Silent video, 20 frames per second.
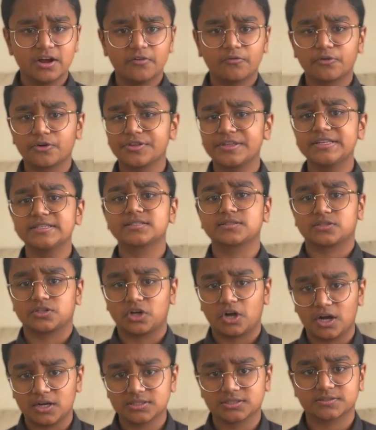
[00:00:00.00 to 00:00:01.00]
for these
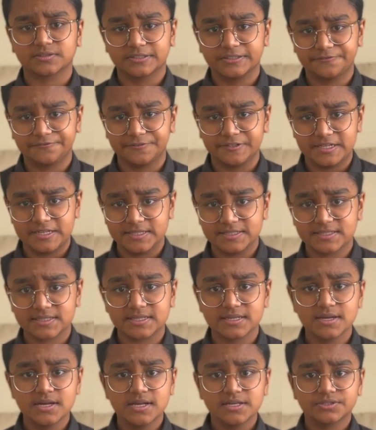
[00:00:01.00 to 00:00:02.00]
costly fees,